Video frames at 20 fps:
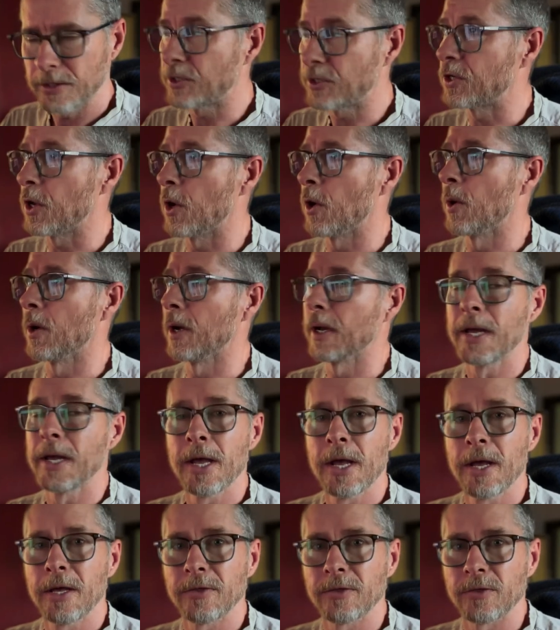So
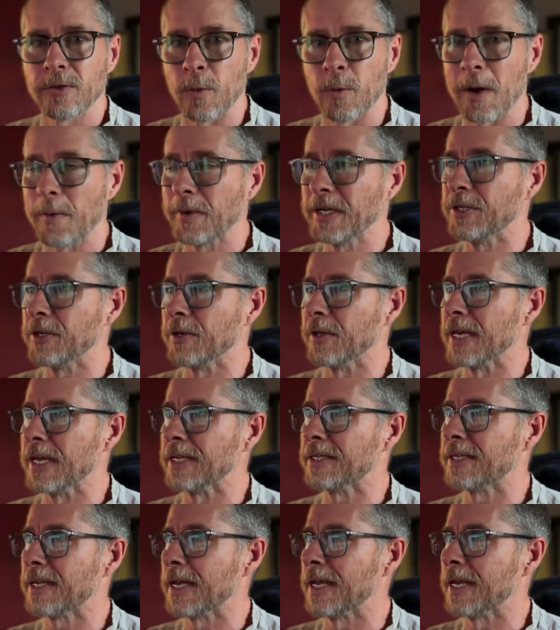the way we do
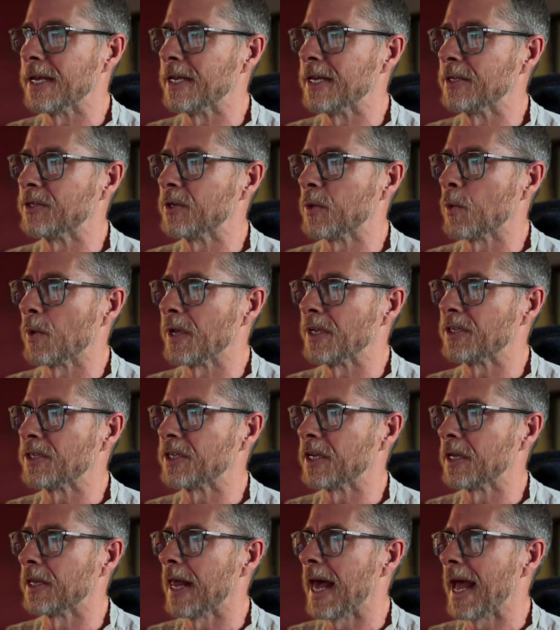this is we
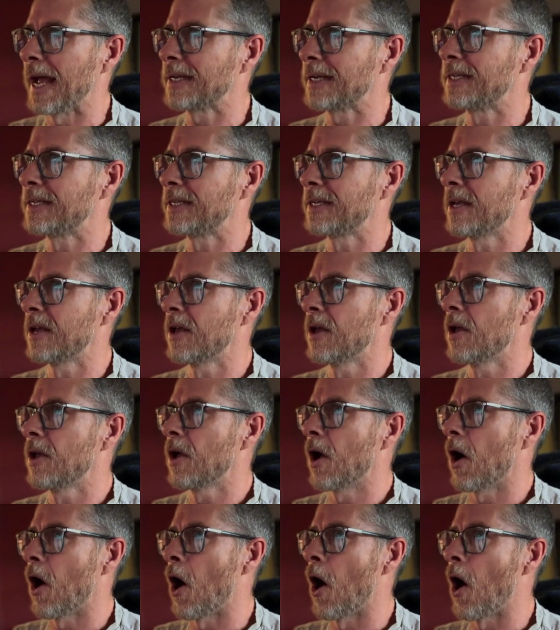select
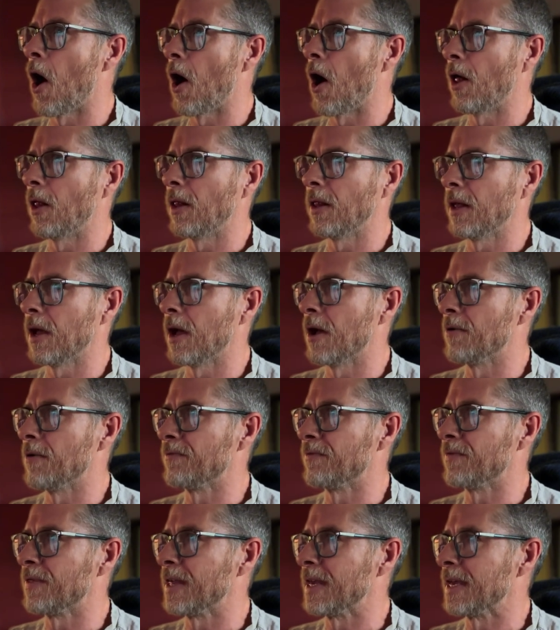all
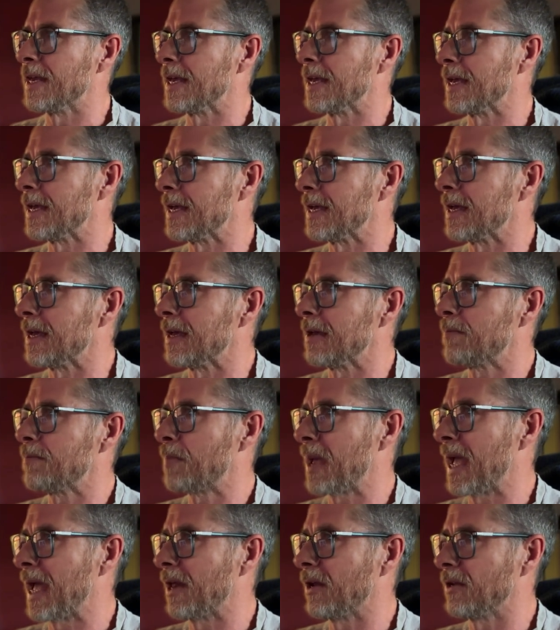of the
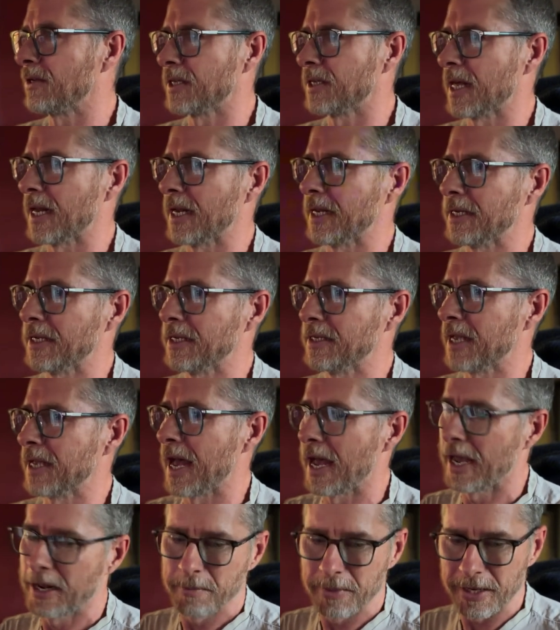panels that are
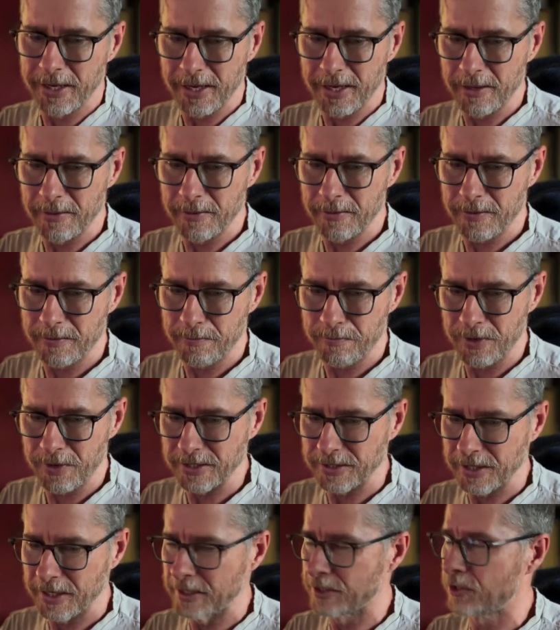designed by
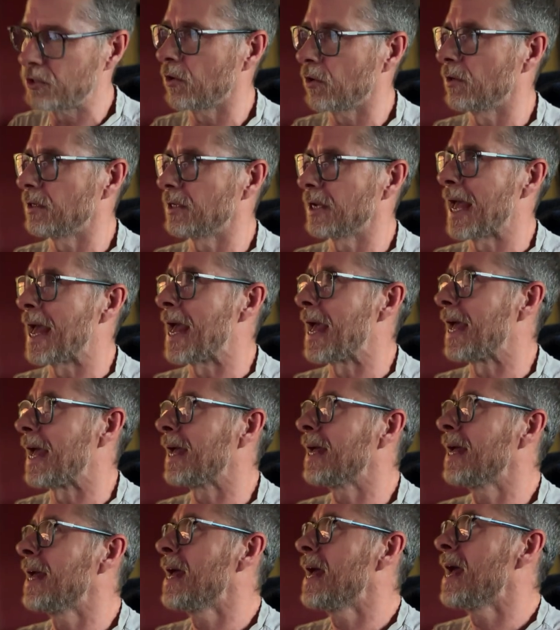pressing Control
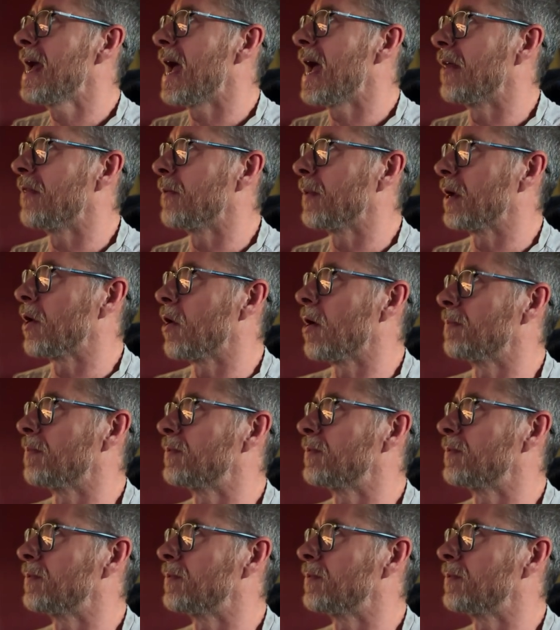A, and then we go